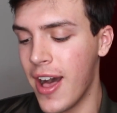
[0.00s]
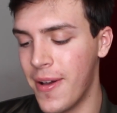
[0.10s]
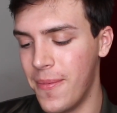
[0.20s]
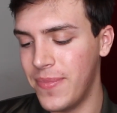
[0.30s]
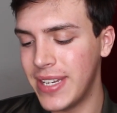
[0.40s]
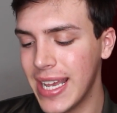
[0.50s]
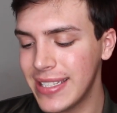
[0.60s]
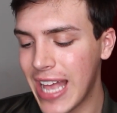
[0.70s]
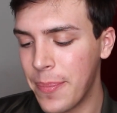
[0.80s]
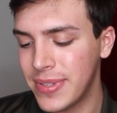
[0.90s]
The
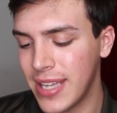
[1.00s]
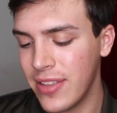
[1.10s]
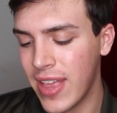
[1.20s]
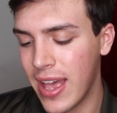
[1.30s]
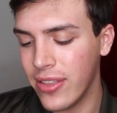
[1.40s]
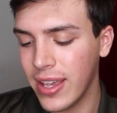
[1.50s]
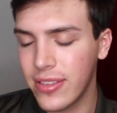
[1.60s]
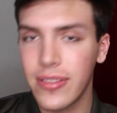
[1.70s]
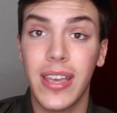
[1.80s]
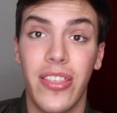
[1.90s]
next app beside that,
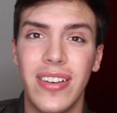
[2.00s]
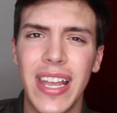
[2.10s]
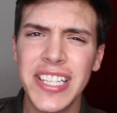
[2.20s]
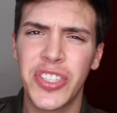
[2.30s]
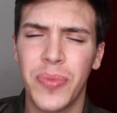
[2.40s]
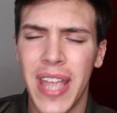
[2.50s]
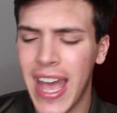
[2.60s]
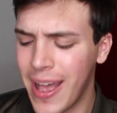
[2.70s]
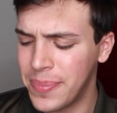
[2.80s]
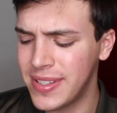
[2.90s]
like, okay, the next 3
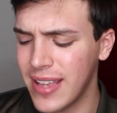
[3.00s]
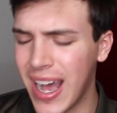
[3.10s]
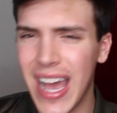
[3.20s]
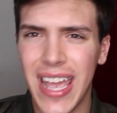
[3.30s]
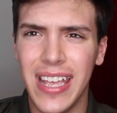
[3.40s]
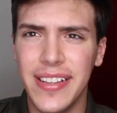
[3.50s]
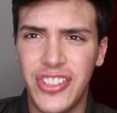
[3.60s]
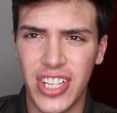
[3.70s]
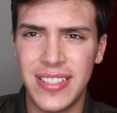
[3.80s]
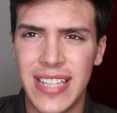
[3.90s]
apps I
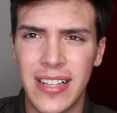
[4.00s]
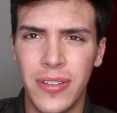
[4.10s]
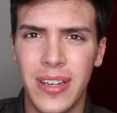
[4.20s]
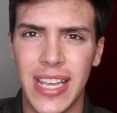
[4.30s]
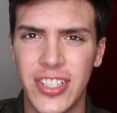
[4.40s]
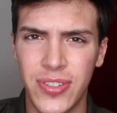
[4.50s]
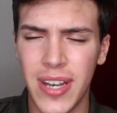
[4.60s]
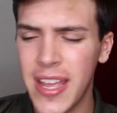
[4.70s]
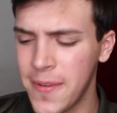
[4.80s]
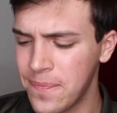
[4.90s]
just downloaded
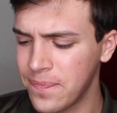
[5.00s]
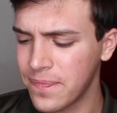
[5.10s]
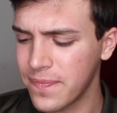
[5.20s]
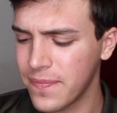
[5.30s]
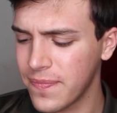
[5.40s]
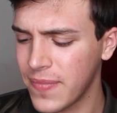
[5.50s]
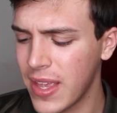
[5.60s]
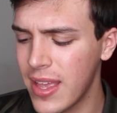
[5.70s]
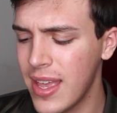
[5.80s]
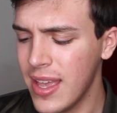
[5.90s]
yesterday,
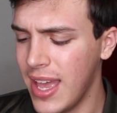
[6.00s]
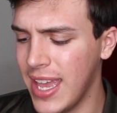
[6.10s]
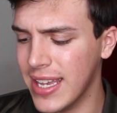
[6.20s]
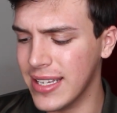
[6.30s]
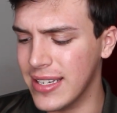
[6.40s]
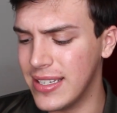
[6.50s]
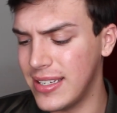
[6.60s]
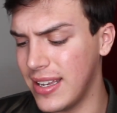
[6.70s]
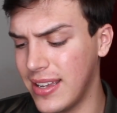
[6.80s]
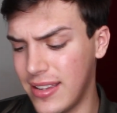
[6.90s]

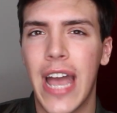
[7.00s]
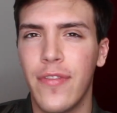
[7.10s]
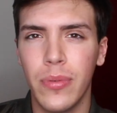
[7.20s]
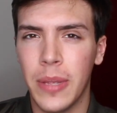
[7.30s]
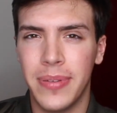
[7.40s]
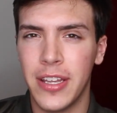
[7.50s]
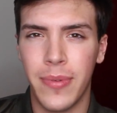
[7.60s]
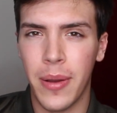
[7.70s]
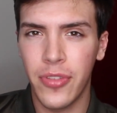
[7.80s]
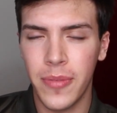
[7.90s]
and I haven't really played
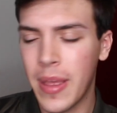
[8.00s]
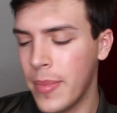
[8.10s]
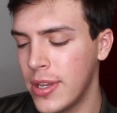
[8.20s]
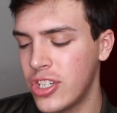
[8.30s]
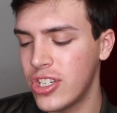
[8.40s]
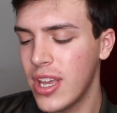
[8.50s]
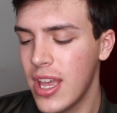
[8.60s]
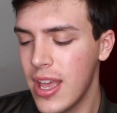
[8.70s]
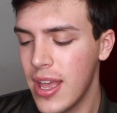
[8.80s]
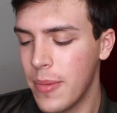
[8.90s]
around with them that much.
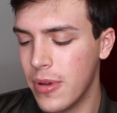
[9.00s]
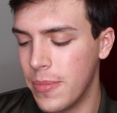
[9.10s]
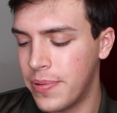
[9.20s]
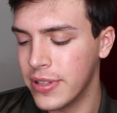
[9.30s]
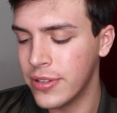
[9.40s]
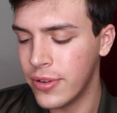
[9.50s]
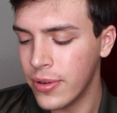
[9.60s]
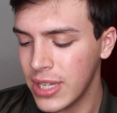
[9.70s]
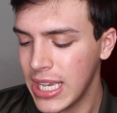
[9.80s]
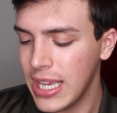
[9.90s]
But
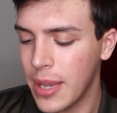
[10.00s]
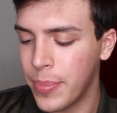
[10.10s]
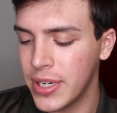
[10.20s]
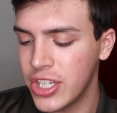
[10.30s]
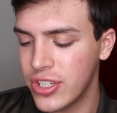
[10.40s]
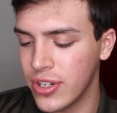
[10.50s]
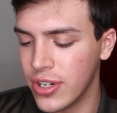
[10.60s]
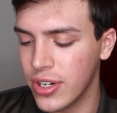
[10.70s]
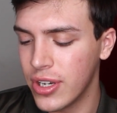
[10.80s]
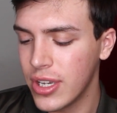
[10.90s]
Planoly, I'm pretty
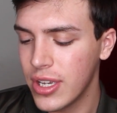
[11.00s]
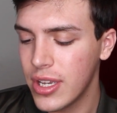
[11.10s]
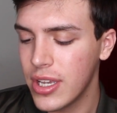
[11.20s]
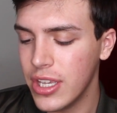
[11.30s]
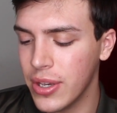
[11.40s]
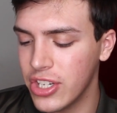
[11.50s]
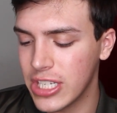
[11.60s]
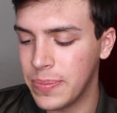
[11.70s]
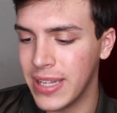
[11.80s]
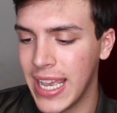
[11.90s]
sure you can
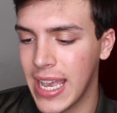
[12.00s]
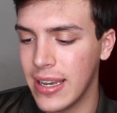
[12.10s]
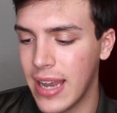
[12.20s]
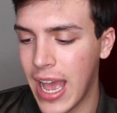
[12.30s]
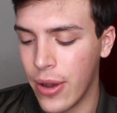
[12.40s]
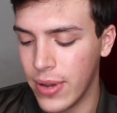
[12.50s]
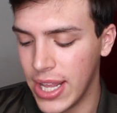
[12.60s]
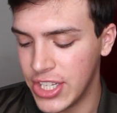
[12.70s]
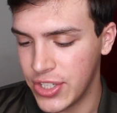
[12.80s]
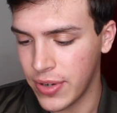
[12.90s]
just plan out
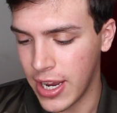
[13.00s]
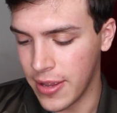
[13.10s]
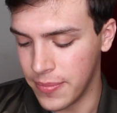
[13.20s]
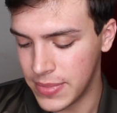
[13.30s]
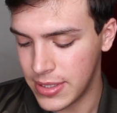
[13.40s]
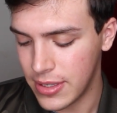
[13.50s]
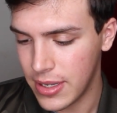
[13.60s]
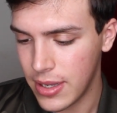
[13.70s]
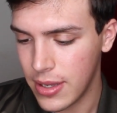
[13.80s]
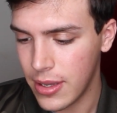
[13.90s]
Instagram's
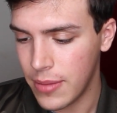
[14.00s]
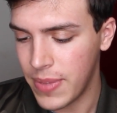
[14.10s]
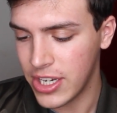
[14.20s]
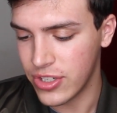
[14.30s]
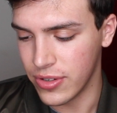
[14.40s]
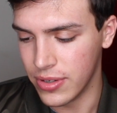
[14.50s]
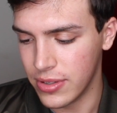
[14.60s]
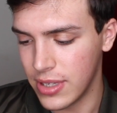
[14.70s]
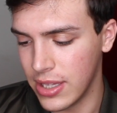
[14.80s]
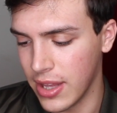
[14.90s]

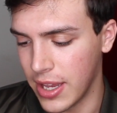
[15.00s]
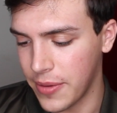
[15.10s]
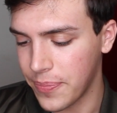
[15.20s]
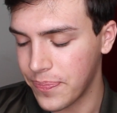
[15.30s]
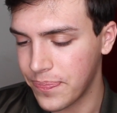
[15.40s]
pictures, and like,